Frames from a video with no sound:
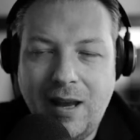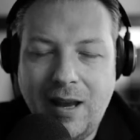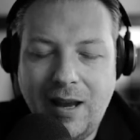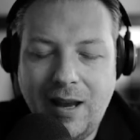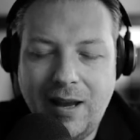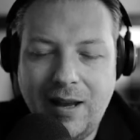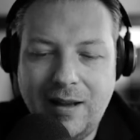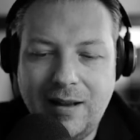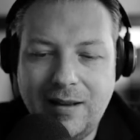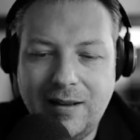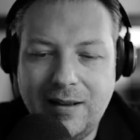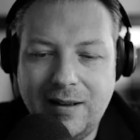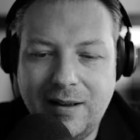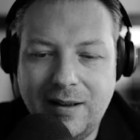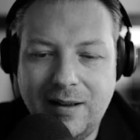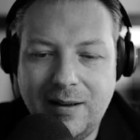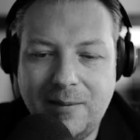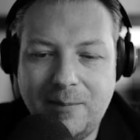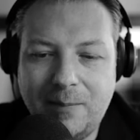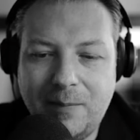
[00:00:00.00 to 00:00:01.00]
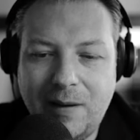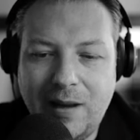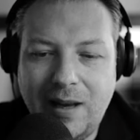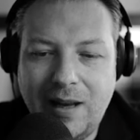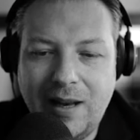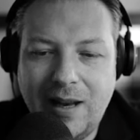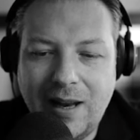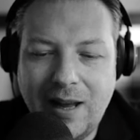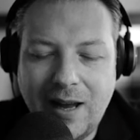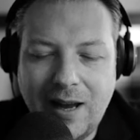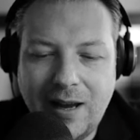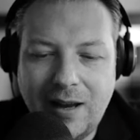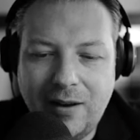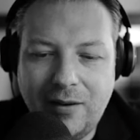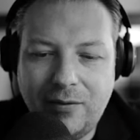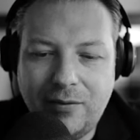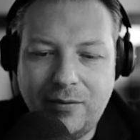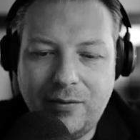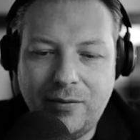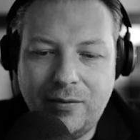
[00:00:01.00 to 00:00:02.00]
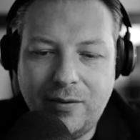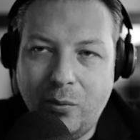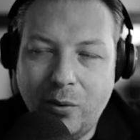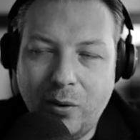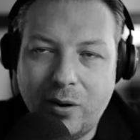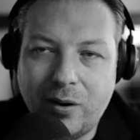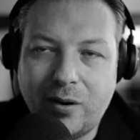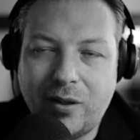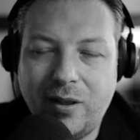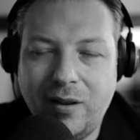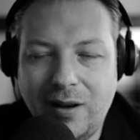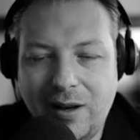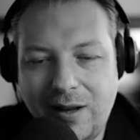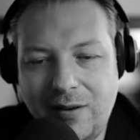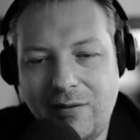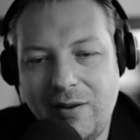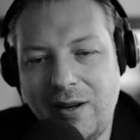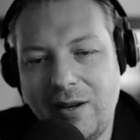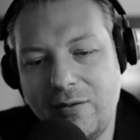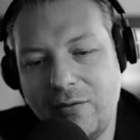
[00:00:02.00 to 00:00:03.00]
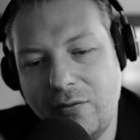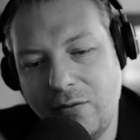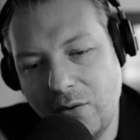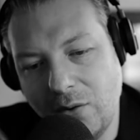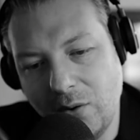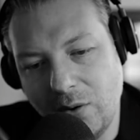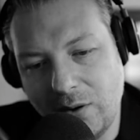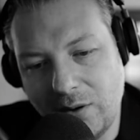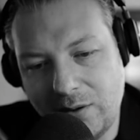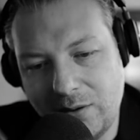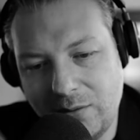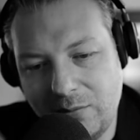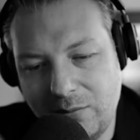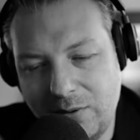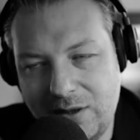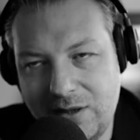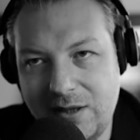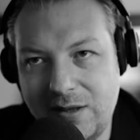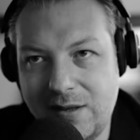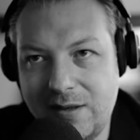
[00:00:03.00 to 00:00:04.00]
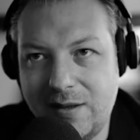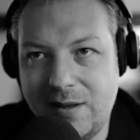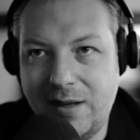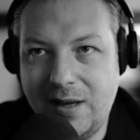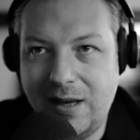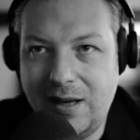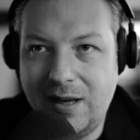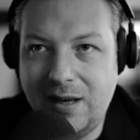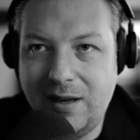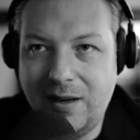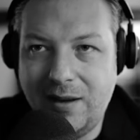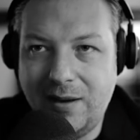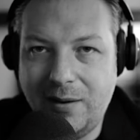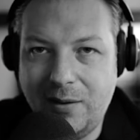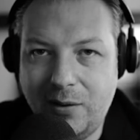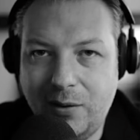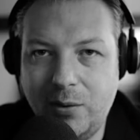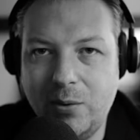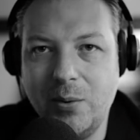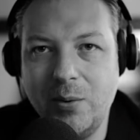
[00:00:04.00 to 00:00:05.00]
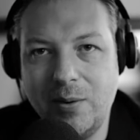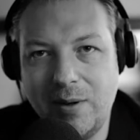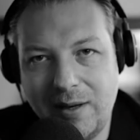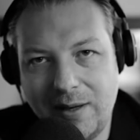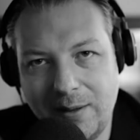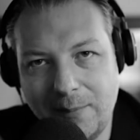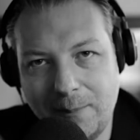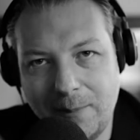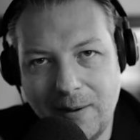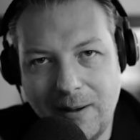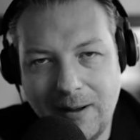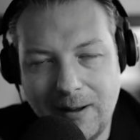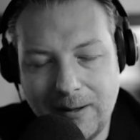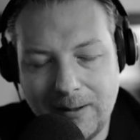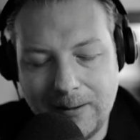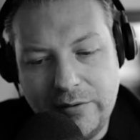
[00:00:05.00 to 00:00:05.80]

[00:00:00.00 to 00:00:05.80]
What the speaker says: and a life worth living for, which is the doing part.